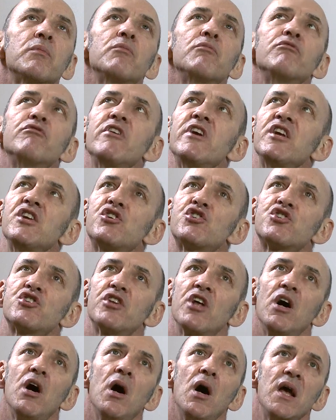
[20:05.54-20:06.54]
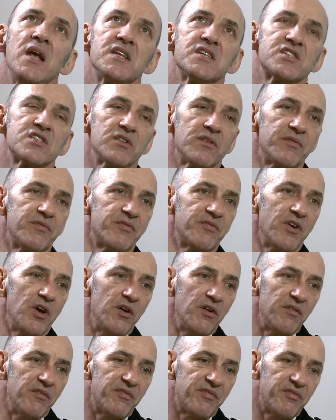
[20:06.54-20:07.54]
reach the heights
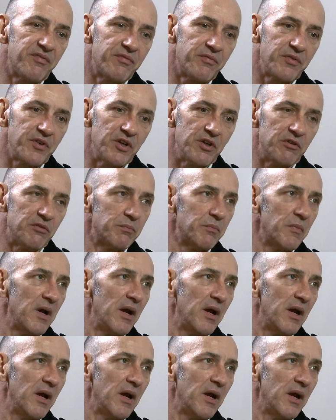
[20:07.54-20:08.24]
of your